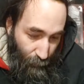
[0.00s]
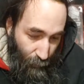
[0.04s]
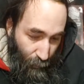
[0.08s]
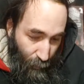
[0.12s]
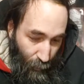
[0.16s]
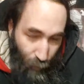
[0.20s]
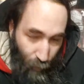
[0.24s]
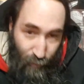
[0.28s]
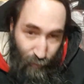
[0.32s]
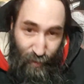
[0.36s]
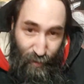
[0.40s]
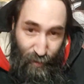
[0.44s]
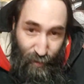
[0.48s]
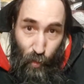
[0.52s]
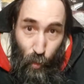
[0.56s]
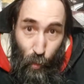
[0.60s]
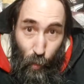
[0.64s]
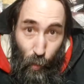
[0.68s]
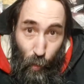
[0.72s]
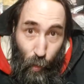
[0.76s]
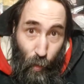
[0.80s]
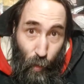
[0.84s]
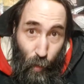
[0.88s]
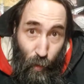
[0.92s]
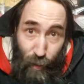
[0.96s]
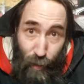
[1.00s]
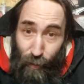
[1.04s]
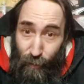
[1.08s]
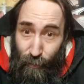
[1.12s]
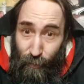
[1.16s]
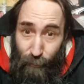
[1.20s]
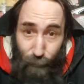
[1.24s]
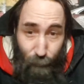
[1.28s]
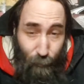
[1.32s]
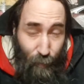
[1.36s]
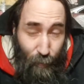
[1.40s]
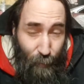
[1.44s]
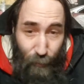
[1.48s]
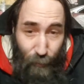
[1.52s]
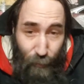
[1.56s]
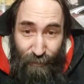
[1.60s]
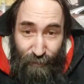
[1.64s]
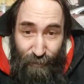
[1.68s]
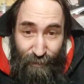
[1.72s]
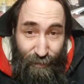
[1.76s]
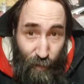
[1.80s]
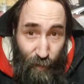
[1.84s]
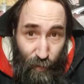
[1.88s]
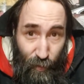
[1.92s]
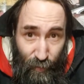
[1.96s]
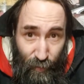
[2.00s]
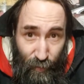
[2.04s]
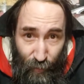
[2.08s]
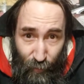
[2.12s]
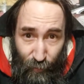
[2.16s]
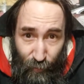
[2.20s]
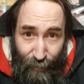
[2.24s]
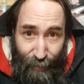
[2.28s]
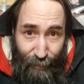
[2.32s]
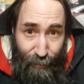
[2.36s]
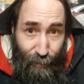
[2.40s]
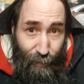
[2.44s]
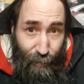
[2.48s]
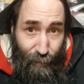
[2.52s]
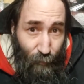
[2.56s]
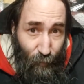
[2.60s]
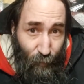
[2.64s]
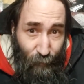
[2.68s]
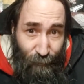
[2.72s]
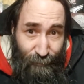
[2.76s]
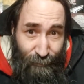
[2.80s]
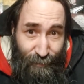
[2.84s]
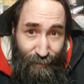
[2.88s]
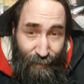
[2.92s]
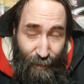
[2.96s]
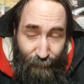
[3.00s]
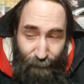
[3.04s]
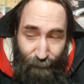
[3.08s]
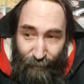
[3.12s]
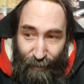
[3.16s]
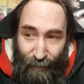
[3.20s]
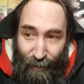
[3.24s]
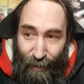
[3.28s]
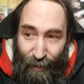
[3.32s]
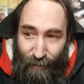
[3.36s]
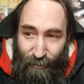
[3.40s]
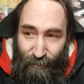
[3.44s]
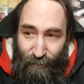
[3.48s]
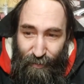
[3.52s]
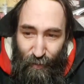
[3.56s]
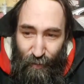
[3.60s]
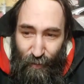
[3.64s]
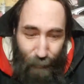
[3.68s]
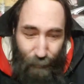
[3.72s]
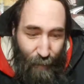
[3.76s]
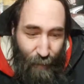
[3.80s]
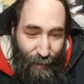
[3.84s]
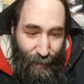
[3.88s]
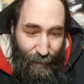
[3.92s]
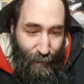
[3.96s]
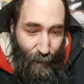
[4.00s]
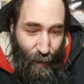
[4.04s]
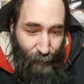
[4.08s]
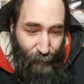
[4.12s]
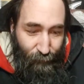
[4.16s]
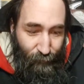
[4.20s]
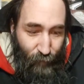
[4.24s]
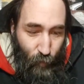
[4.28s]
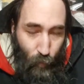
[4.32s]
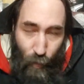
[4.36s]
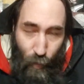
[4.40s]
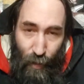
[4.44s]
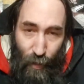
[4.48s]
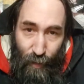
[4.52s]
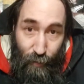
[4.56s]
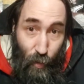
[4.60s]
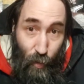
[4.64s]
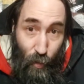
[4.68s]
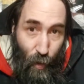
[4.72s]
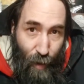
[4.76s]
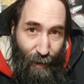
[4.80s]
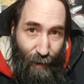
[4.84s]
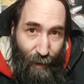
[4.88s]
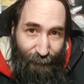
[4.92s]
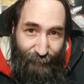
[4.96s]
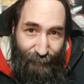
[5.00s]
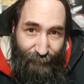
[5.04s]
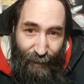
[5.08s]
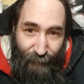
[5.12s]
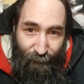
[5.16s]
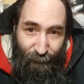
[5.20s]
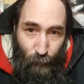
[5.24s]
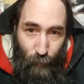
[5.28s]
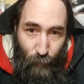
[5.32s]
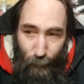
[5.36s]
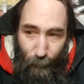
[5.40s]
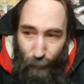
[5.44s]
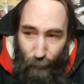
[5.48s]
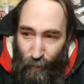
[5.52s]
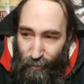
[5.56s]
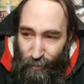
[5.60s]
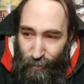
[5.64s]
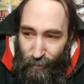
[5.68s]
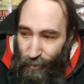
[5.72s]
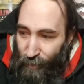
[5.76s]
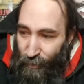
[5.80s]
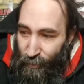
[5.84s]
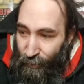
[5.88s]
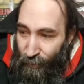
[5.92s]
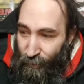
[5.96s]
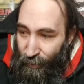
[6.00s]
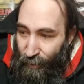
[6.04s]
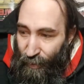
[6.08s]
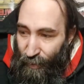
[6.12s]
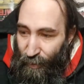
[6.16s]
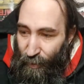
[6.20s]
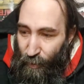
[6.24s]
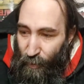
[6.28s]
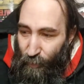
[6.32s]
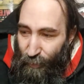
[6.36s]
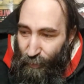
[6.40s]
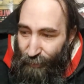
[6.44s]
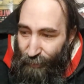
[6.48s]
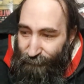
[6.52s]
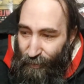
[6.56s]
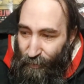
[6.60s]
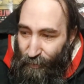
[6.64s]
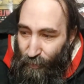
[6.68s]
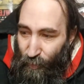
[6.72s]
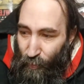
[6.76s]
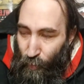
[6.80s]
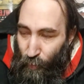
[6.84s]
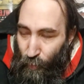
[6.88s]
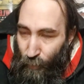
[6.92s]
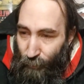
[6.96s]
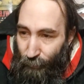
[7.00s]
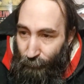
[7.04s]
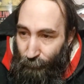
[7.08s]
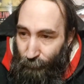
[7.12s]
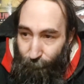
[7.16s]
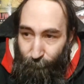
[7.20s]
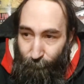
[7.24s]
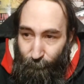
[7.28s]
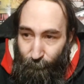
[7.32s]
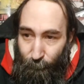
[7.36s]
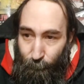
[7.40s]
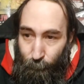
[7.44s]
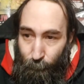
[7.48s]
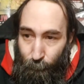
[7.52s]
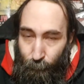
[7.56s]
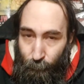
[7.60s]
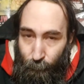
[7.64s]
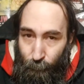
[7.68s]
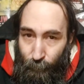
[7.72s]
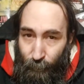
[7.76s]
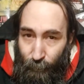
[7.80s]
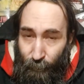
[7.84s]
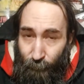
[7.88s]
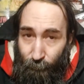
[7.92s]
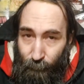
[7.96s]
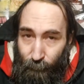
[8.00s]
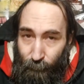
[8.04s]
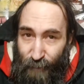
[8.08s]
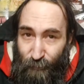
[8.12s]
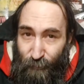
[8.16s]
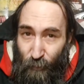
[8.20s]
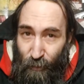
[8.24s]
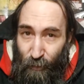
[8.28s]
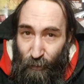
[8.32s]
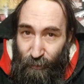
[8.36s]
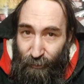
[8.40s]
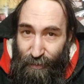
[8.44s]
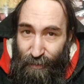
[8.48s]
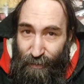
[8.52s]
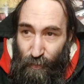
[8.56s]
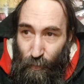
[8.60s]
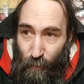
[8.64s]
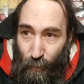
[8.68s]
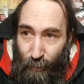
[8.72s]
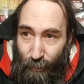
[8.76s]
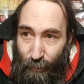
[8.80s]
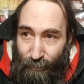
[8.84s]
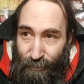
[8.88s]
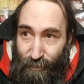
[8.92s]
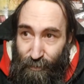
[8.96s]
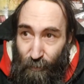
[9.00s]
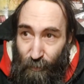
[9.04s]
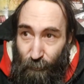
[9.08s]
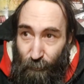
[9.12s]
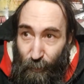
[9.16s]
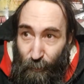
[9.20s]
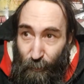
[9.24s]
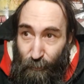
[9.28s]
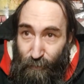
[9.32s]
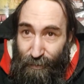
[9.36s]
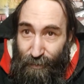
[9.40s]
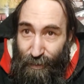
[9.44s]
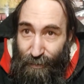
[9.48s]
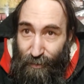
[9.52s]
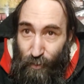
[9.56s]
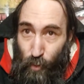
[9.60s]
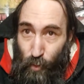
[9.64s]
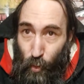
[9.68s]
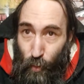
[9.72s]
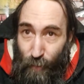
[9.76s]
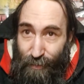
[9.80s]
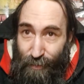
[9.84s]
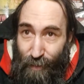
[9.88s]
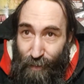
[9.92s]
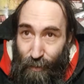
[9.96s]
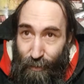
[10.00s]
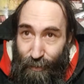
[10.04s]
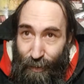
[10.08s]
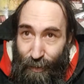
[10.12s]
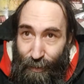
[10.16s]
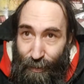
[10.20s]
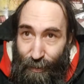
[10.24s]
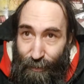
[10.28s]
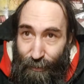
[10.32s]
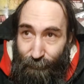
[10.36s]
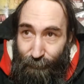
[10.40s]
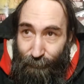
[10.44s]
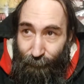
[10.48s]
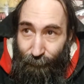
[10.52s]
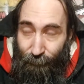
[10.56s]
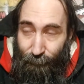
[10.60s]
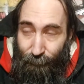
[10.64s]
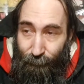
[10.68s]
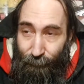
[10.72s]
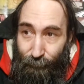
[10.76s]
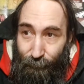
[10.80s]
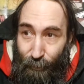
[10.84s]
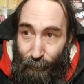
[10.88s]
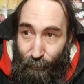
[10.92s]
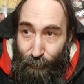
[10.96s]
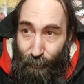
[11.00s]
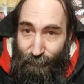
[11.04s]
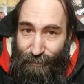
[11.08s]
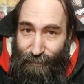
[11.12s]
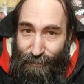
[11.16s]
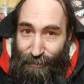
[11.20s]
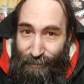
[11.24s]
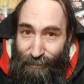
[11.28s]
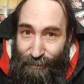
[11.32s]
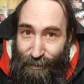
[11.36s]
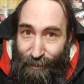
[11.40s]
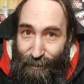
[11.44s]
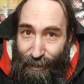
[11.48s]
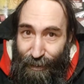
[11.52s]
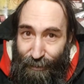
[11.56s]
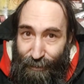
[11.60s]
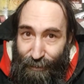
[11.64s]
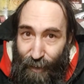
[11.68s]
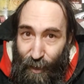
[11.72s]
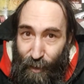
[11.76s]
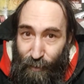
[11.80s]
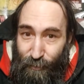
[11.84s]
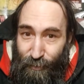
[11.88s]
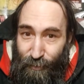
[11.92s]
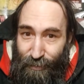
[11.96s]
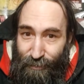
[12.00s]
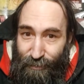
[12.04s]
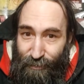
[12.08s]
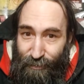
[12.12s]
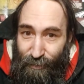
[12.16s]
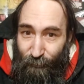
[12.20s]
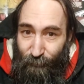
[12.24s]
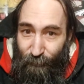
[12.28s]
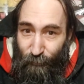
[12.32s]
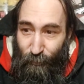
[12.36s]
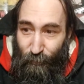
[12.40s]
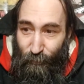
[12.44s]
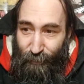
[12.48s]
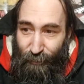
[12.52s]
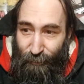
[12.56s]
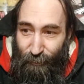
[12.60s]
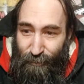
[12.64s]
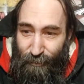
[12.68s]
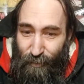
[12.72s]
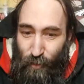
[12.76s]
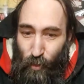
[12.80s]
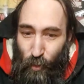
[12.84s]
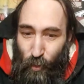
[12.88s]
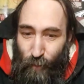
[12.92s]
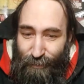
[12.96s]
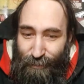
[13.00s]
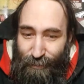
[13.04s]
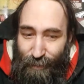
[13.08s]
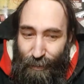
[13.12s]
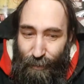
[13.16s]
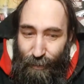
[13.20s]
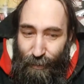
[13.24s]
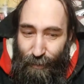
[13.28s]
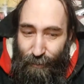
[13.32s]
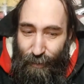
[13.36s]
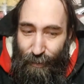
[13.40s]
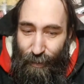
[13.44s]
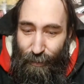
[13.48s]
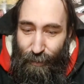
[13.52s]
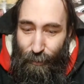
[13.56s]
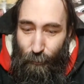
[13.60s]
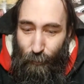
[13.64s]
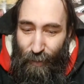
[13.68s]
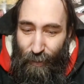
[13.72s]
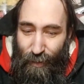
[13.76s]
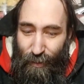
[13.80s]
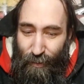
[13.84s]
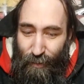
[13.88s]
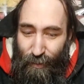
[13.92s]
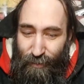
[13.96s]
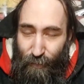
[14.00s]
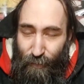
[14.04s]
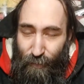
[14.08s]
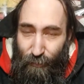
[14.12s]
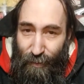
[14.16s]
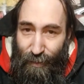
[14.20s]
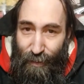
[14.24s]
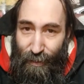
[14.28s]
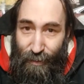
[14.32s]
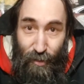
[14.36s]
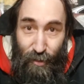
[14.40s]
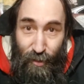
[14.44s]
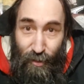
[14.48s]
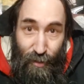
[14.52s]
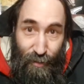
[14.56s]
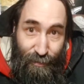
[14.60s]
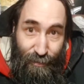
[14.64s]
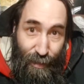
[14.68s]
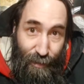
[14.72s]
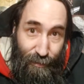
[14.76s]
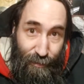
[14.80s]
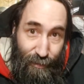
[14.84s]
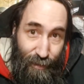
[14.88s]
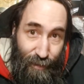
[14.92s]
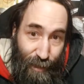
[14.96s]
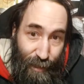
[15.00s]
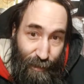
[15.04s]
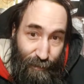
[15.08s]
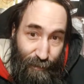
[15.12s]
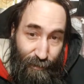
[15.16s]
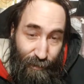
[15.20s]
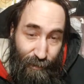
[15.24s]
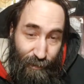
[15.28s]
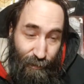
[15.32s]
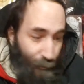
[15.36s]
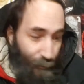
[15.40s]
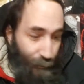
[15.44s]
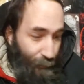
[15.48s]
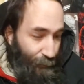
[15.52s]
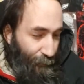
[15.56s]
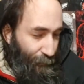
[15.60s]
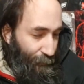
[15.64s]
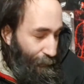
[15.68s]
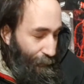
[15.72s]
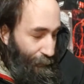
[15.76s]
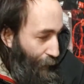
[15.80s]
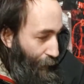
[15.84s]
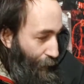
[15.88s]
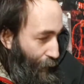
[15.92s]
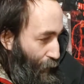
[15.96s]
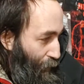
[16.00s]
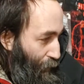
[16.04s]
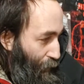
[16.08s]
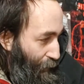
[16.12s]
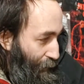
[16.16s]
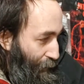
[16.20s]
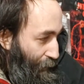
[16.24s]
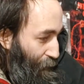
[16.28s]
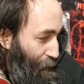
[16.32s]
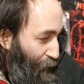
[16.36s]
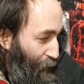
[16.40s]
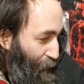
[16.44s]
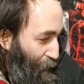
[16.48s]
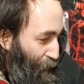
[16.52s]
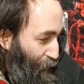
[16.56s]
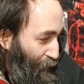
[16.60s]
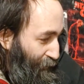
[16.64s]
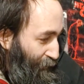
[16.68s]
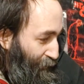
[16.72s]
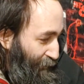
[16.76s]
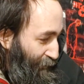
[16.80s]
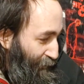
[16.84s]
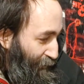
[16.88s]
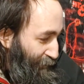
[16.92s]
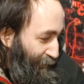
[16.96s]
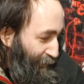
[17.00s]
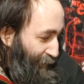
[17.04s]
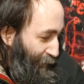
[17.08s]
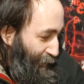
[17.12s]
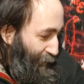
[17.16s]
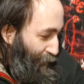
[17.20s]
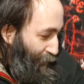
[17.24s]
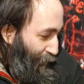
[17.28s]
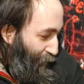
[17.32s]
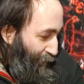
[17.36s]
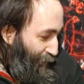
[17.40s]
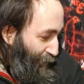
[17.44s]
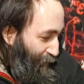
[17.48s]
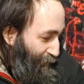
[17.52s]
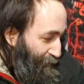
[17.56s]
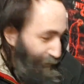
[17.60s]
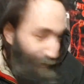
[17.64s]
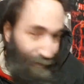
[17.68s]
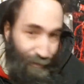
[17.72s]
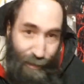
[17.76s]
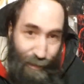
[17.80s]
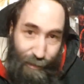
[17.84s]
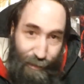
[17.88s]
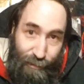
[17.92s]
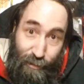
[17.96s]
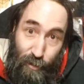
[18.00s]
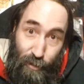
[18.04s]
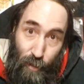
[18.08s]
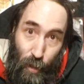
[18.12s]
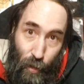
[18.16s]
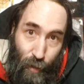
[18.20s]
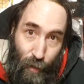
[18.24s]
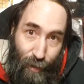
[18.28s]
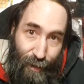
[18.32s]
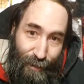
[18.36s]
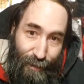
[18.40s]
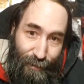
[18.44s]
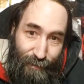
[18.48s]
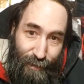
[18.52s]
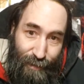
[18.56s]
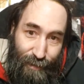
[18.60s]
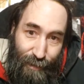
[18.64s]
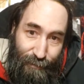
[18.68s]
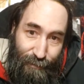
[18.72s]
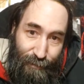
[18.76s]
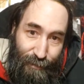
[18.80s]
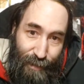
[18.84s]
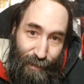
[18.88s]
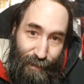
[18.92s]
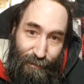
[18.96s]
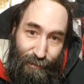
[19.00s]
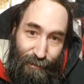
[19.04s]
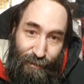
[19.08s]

Old school horror, people still do that in movies and everything else. You can make it however you want. You don't have to have a big budget. You don't have to do, let's put it this way. Some people say stories are dated. No, it's just the technology and stuff within the stories that are dated because human nature does not change. Now, people like to say, well, art's changed. No, it has not changed.